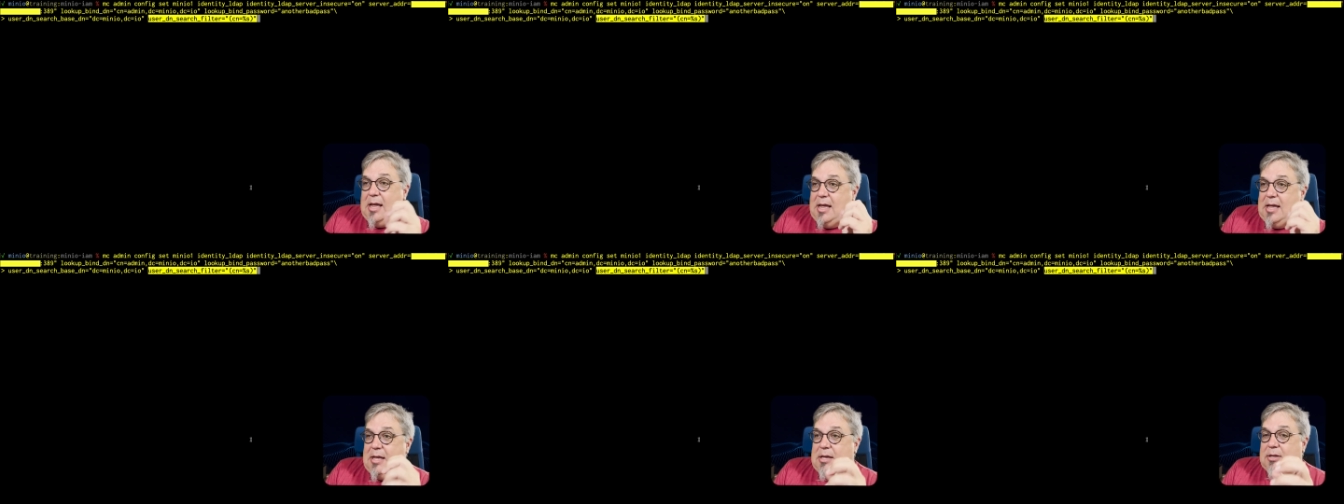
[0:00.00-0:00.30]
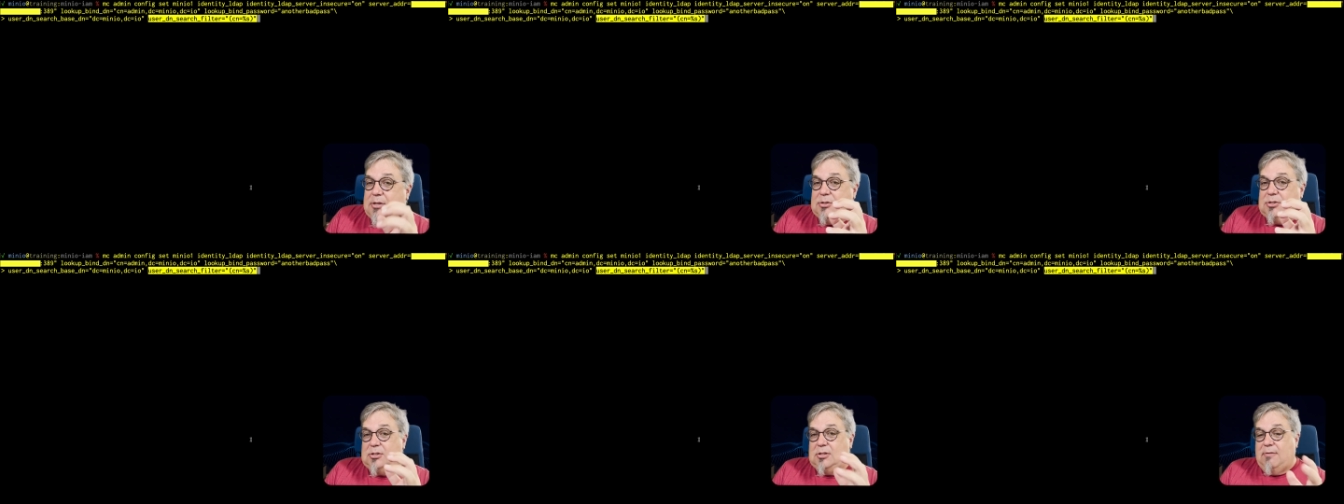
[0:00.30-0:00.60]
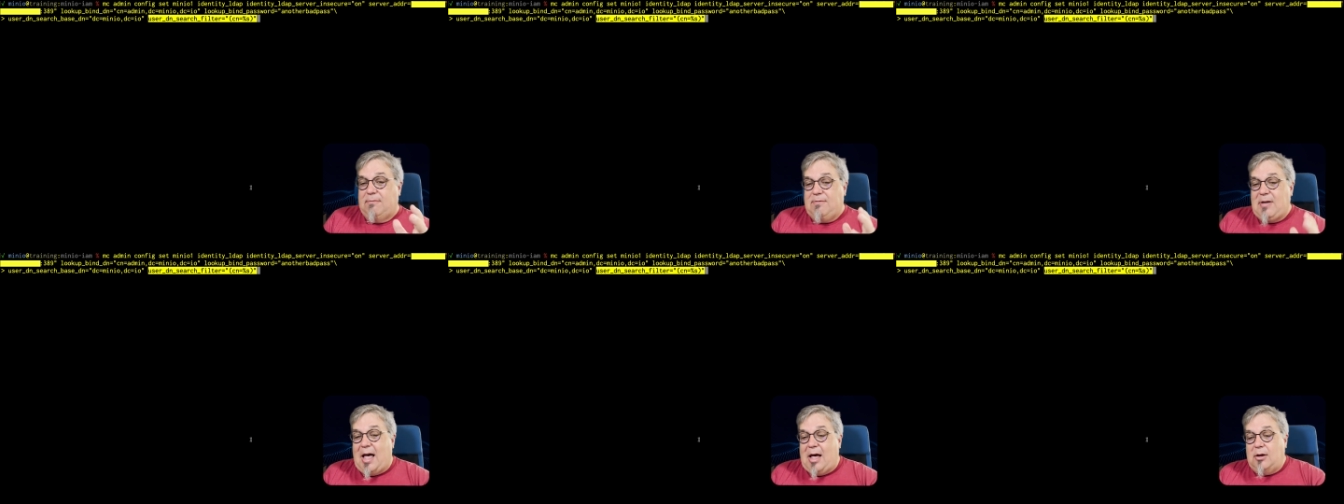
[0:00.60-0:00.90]
is the
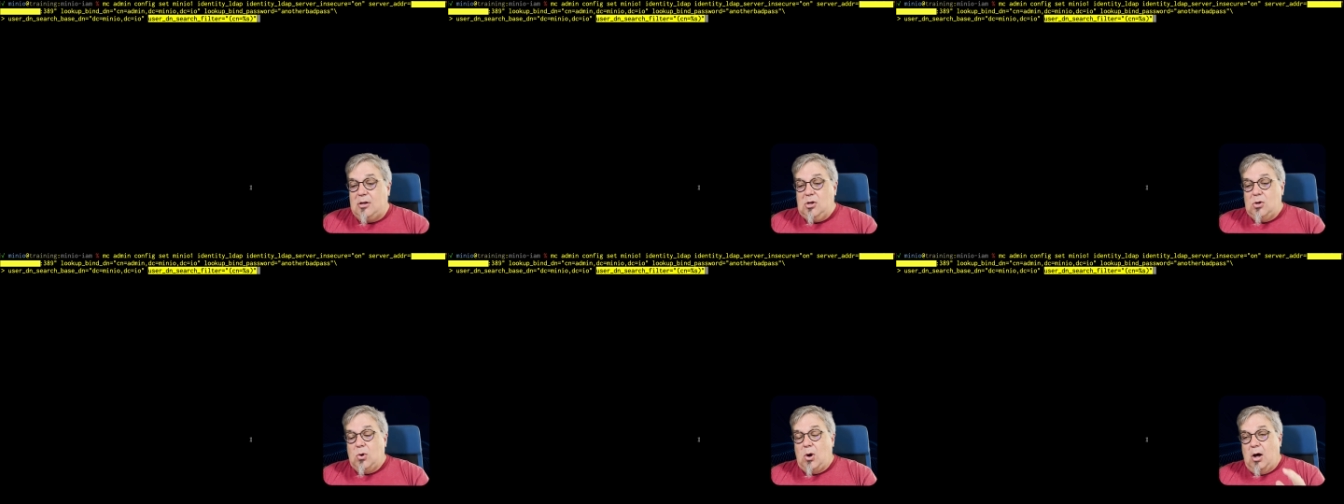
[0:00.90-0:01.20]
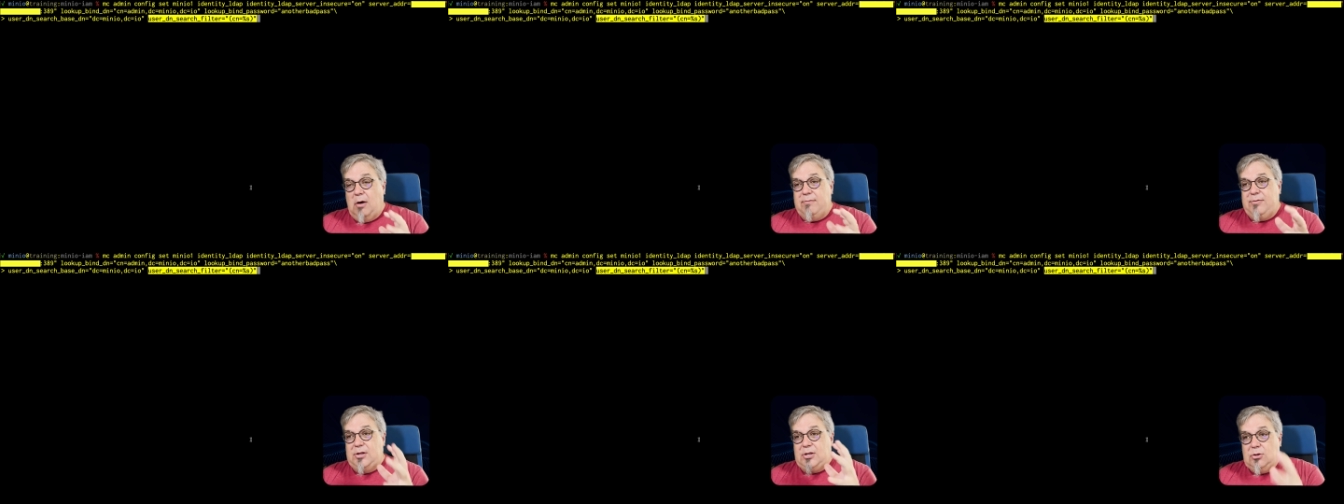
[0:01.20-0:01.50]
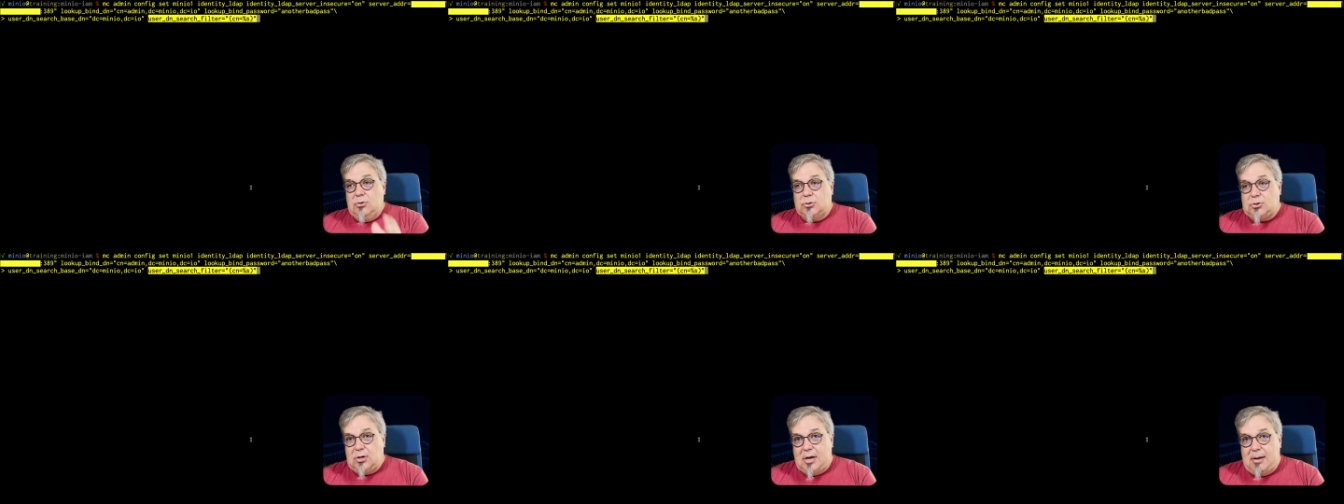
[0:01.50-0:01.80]
value of the
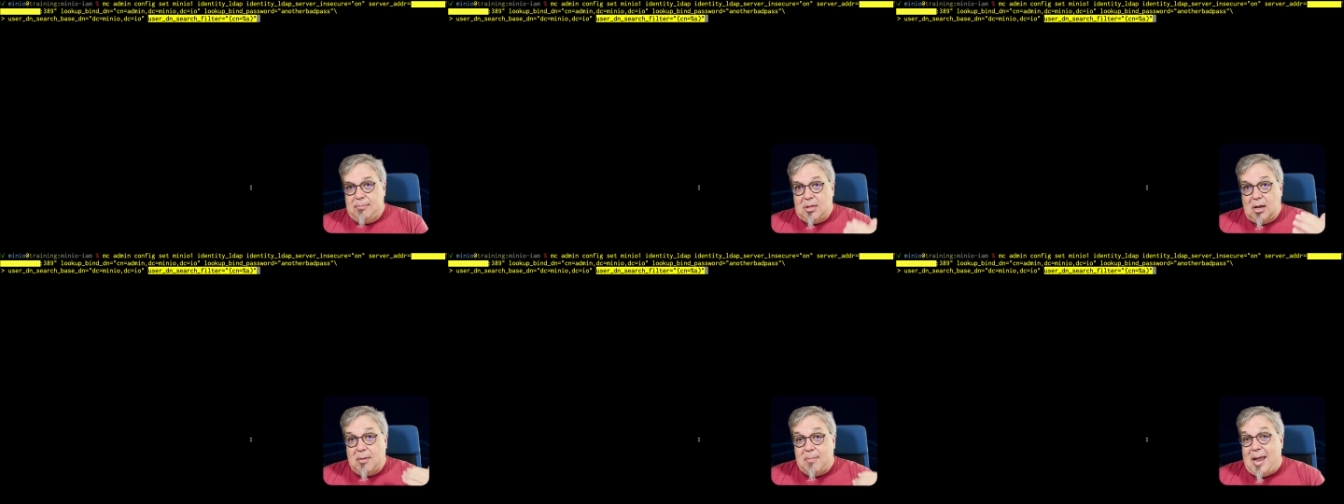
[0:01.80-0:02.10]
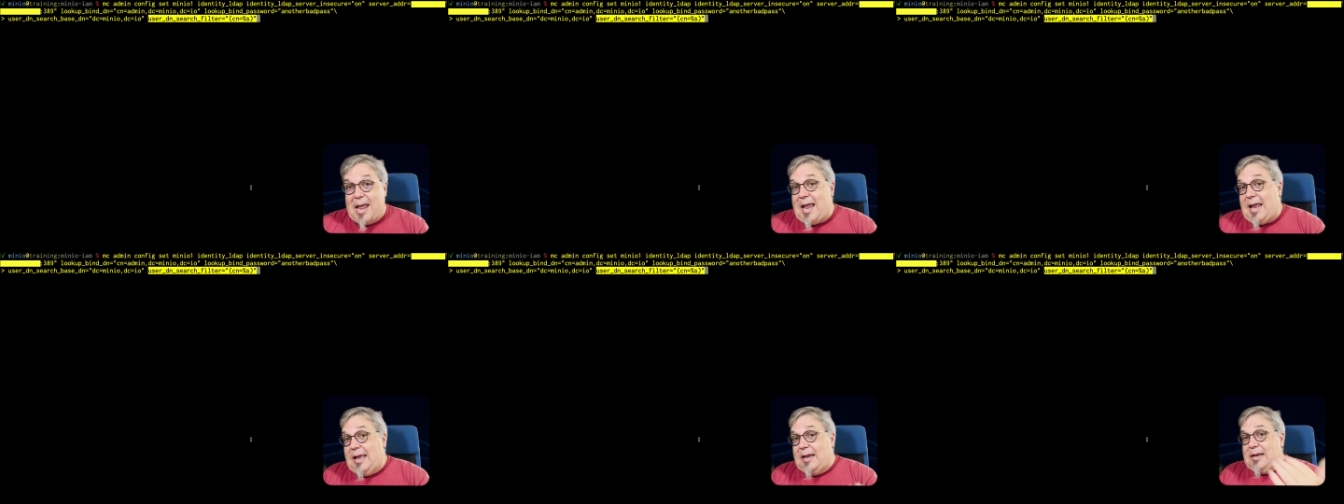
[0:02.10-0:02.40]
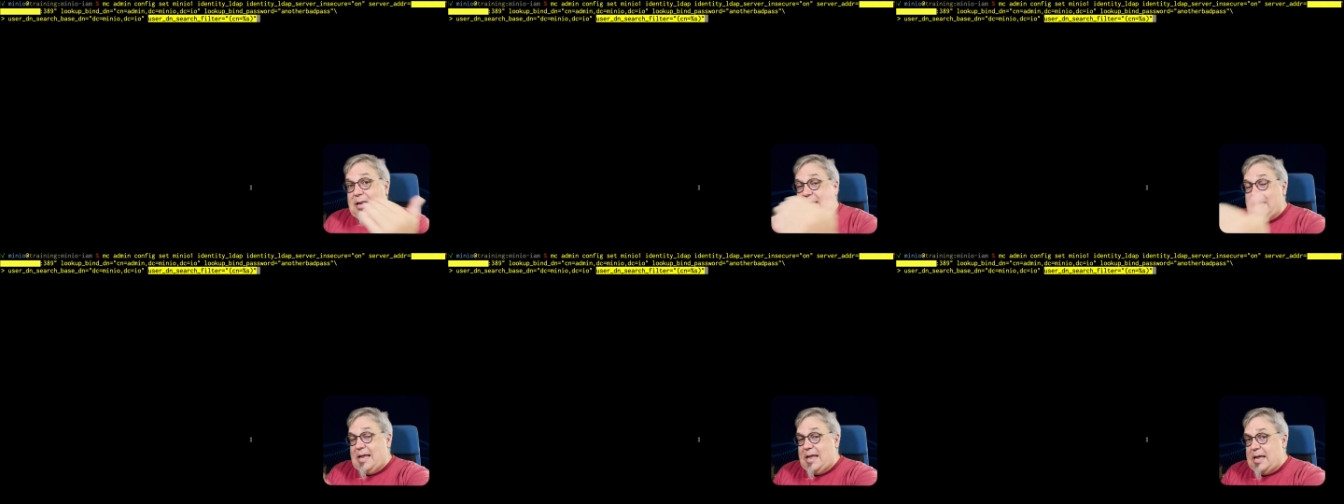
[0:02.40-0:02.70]
username that I'm
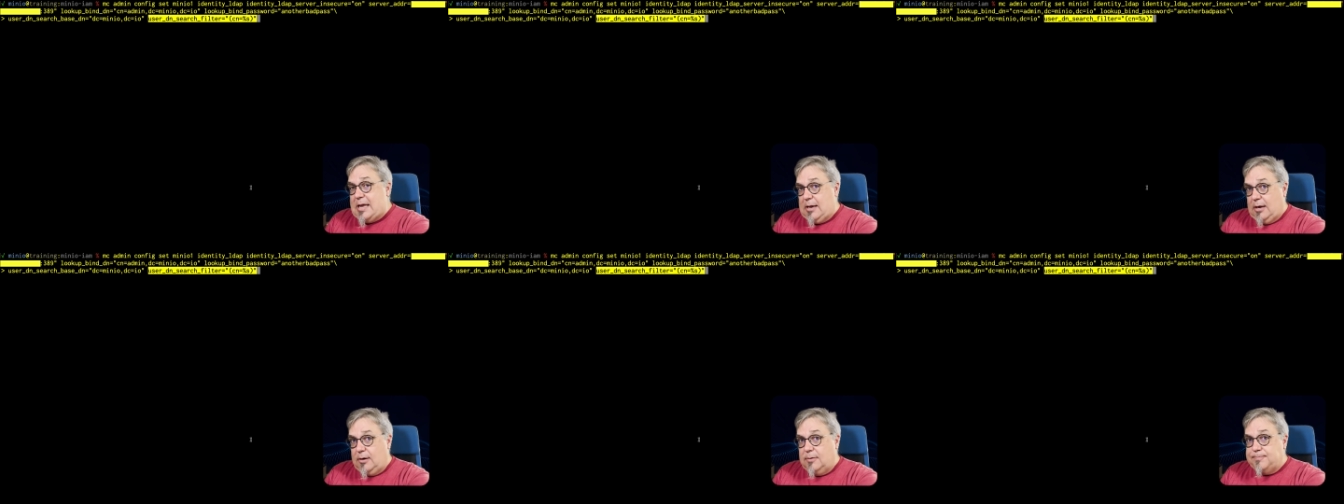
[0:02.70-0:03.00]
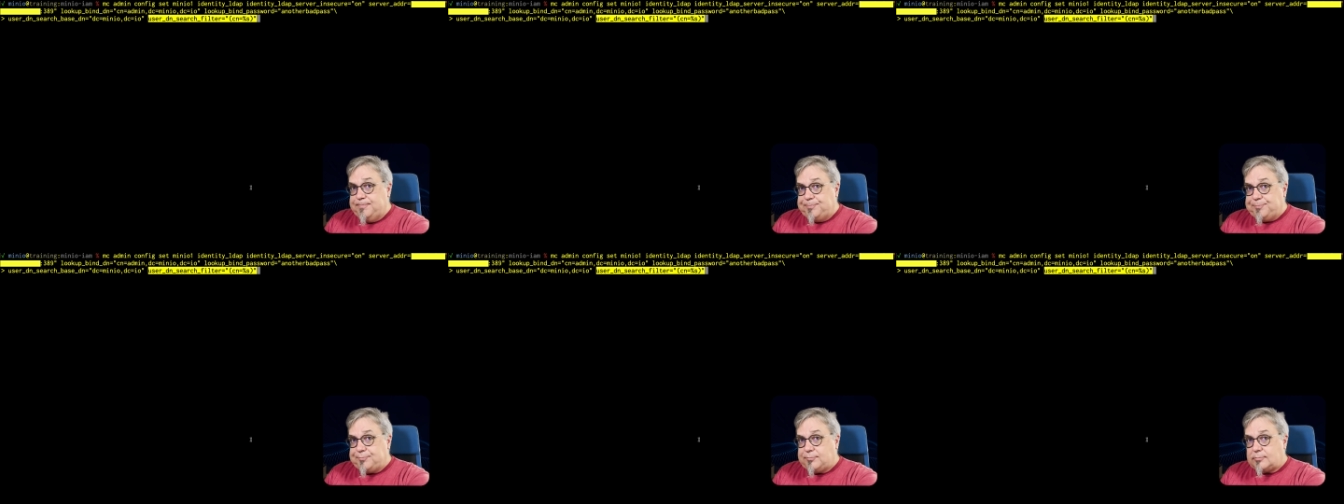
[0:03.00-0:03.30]
handing in